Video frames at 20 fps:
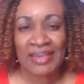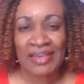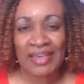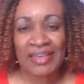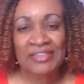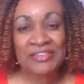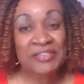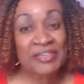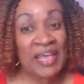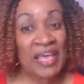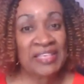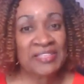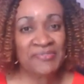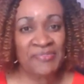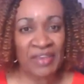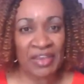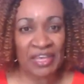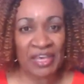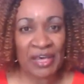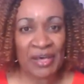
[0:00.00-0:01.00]
In today's
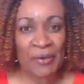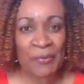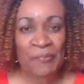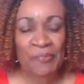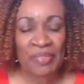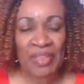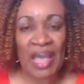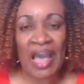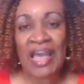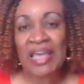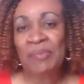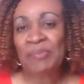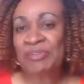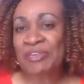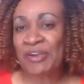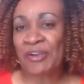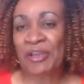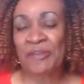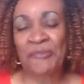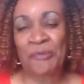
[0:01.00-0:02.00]
video, I am
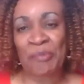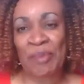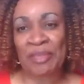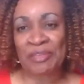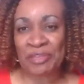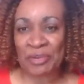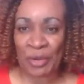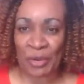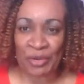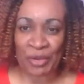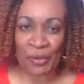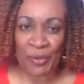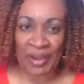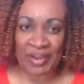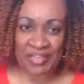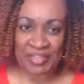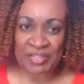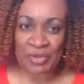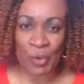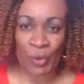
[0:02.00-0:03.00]
sharing information on the
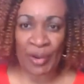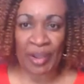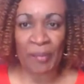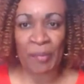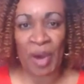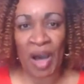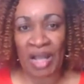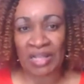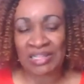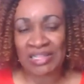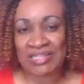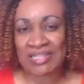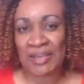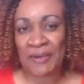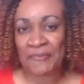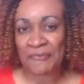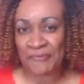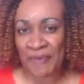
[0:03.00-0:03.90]
credit scoring models